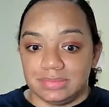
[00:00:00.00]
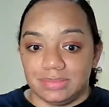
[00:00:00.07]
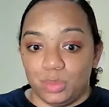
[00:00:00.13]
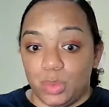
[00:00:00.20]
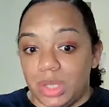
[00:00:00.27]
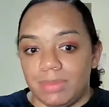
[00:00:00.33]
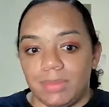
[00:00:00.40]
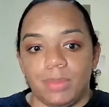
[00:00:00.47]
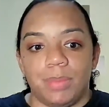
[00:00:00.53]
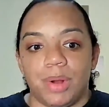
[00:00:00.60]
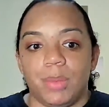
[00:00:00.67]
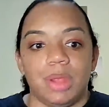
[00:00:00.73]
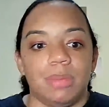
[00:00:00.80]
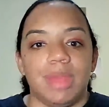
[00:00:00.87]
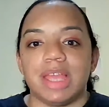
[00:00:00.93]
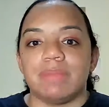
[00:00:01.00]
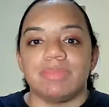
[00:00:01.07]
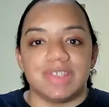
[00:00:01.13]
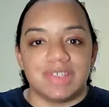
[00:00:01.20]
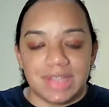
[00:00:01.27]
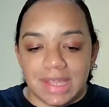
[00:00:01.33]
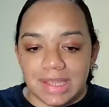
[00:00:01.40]
But we make
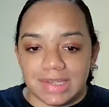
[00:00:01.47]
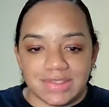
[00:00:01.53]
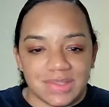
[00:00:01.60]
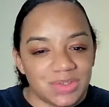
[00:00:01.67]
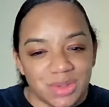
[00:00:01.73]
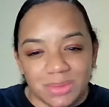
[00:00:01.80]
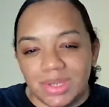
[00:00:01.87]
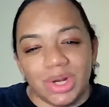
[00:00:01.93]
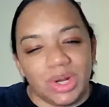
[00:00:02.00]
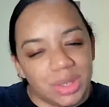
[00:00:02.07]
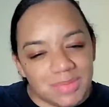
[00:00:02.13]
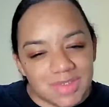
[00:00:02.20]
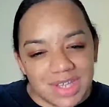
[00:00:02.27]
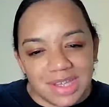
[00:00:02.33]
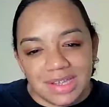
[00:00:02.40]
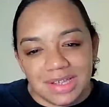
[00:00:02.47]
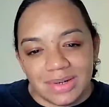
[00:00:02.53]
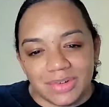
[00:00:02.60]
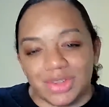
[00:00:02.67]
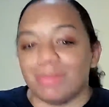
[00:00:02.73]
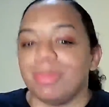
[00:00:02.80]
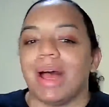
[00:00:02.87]
mistakes. You know what I'm
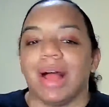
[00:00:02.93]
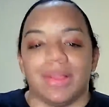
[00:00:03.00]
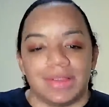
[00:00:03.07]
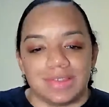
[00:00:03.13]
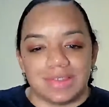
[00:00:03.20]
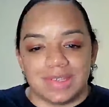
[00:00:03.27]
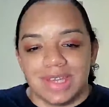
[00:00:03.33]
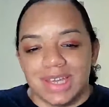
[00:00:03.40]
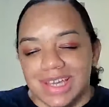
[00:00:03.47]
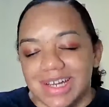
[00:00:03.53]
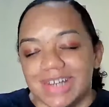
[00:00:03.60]
saying? There's a balance.